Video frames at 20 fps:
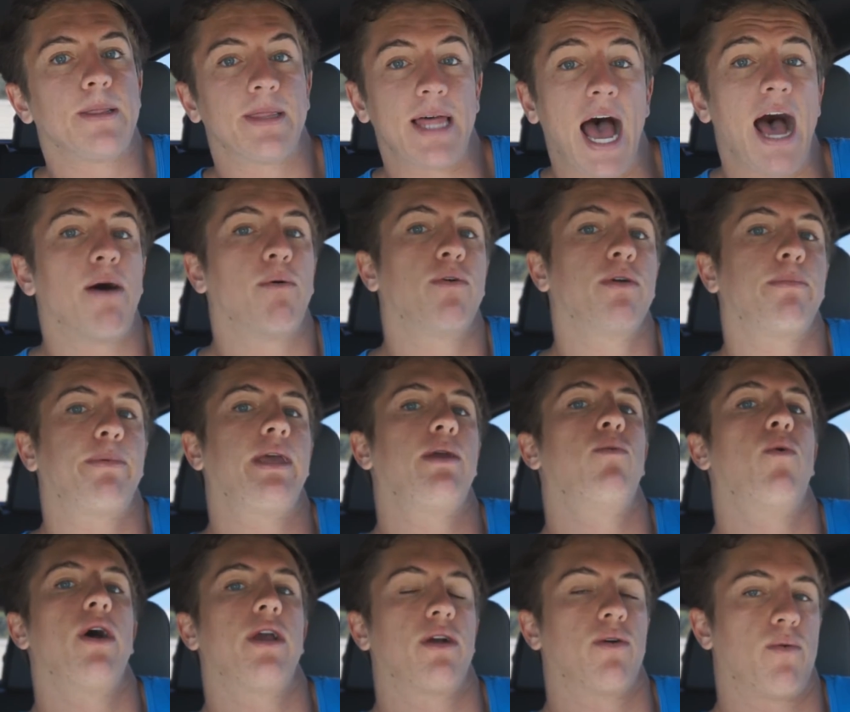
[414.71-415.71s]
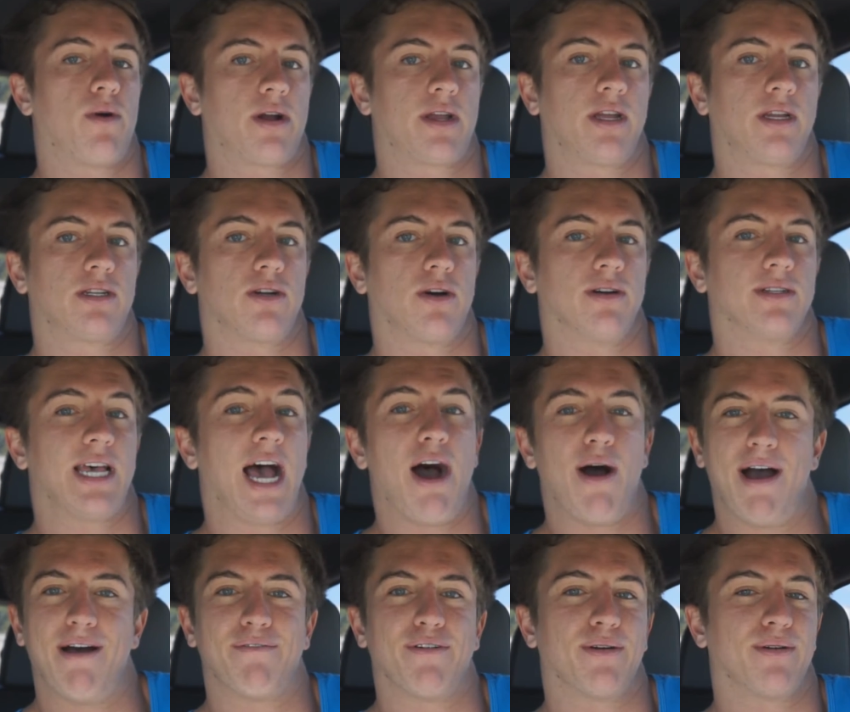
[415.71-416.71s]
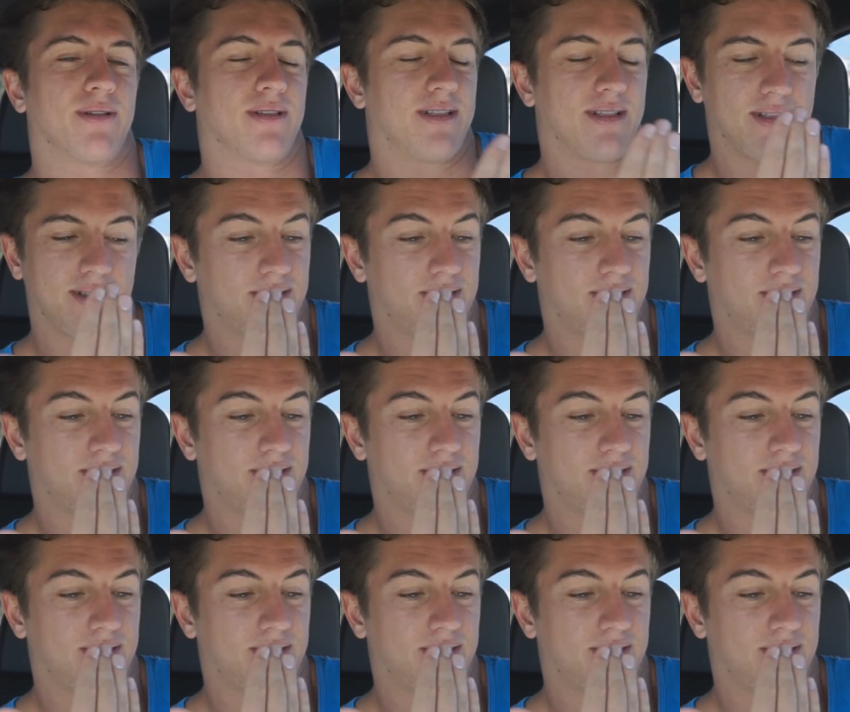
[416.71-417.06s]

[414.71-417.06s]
That would be what you're working towards. However,